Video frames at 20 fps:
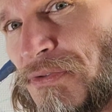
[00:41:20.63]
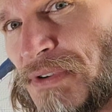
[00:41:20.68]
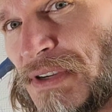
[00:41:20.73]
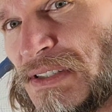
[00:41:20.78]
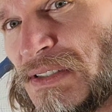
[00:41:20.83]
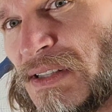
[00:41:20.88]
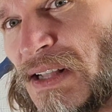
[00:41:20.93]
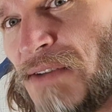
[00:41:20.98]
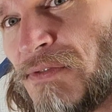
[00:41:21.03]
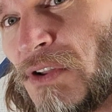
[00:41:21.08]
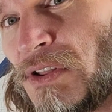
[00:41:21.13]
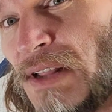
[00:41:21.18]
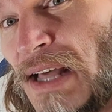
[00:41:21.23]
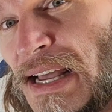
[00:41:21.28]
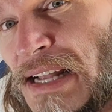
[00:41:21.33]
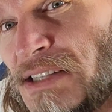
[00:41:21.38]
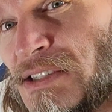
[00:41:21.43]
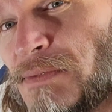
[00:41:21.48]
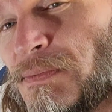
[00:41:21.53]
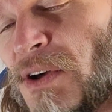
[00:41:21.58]
but also
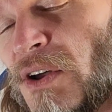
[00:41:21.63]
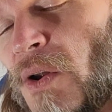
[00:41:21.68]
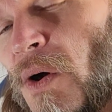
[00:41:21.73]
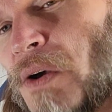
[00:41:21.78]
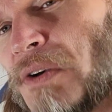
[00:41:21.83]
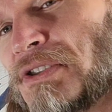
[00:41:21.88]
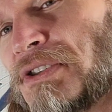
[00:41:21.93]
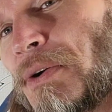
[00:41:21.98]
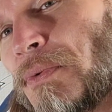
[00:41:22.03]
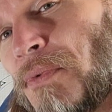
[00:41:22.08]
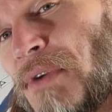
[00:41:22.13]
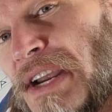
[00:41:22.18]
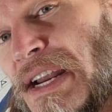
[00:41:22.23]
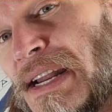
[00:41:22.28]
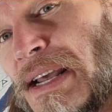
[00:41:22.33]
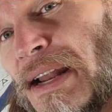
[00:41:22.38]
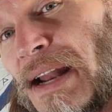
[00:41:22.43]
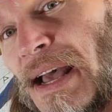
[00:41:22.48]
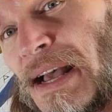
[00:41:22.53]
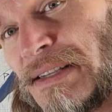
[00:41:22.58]
read it as how a
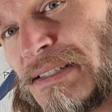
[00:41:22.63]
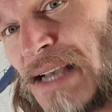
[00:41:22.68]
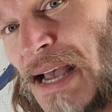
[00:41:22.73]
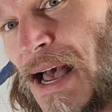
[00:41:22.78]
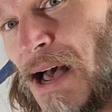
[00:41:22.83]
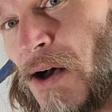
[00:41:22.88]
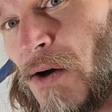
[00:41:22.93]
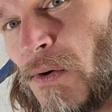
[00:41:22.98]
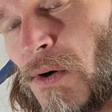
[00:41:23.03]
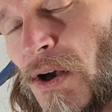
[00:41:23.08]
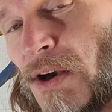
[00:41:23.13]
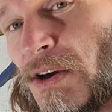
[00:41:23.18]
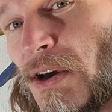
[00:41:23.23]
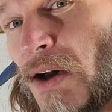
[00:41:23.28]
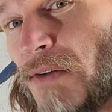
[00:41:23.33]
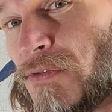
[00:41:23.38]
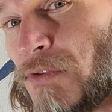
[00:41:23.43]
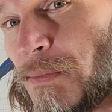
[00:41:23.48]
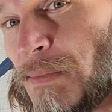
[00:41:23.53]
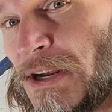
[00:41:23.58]
government
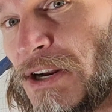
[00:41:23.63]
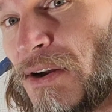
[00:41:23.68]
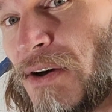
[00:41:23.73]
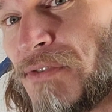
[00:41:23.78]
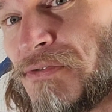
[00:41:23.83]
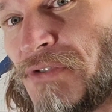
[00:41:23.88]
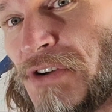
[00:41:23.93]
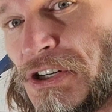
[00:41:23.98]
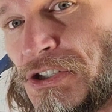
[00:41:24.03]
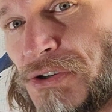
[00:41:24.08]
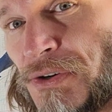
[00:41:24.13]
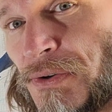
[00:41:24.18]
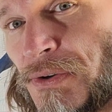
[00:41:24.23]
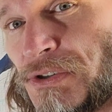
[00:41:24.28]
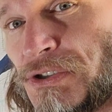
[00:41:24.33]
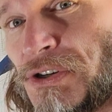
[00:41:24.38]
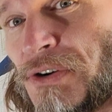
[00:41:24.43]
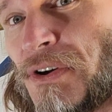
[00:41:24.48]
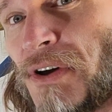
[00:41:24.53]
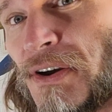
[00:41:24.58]
official should conduct his
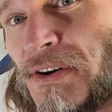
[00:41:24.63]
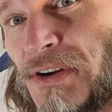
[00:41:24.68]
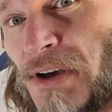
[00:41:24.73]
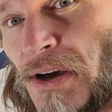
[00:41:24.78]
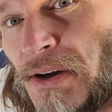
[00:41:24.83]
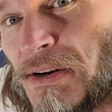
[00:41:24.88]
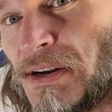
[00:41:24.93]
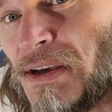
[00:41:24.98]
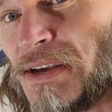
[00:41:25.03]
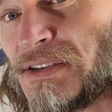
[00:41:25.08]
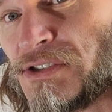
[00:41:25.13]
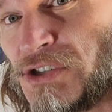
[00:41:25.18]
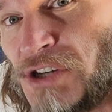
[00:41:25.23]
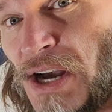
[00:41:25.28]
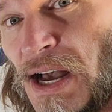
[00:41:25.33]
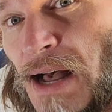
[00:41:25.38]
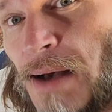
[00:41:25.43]
job as a pimp.